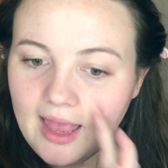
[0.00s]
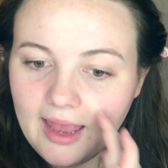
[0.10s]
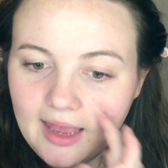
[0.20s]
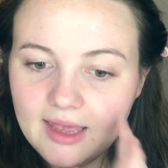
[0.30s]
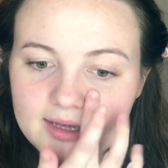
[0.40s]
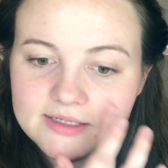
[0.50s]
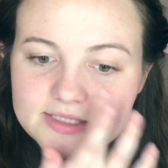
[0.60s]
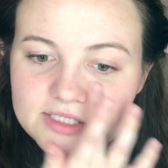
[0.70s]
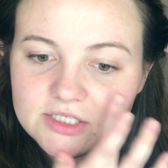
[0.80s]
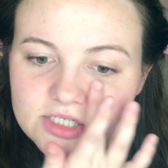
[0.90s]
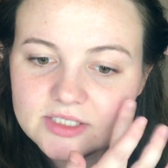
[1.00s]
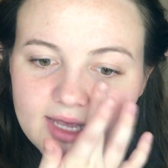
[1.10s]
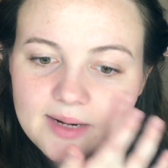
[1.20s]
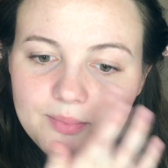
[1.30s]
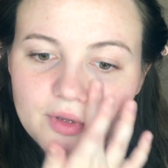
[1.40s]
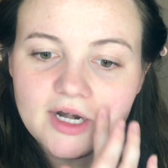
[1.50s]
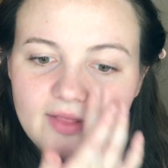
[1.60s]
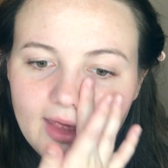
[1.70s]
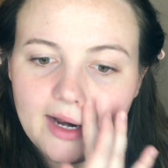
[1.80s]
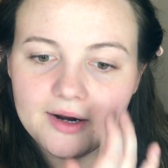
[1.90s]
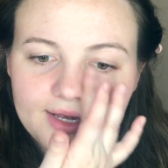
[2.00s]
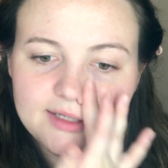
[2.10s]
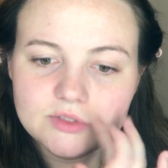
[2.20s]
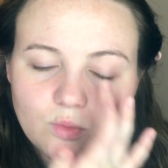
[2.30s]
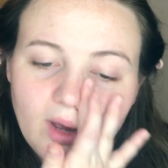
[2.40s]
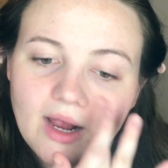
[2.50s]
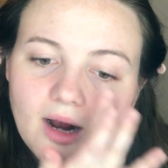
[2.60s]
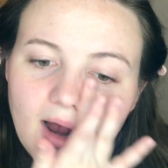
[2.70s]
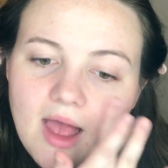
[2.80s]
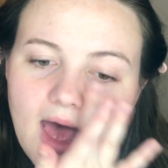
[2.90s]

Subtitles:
and just kind of put it in areas where